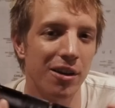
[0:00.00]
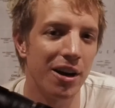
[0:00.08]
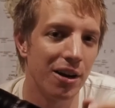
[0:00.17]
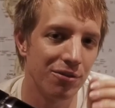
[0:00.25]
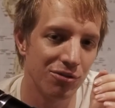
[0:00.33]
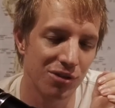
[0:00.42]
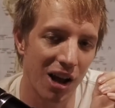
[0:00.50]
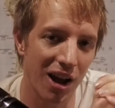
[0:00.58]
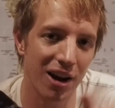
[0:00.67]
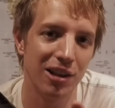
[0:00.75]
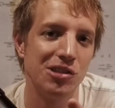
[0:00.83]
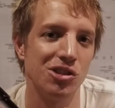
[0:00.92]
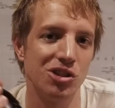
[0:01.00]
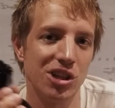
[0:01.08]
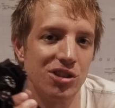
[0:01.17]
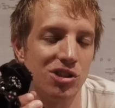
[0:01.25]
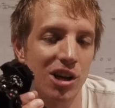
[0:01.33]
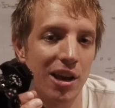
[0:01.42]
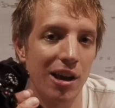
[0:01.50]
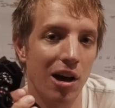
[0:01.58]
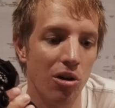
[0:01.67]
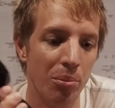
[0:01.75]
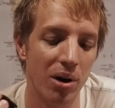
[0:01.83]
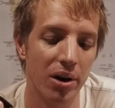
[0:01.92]
then I'd highly suggest checking
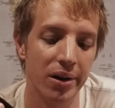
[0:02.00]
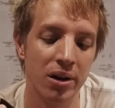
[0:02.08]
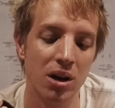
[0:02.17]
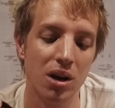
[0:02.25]
out my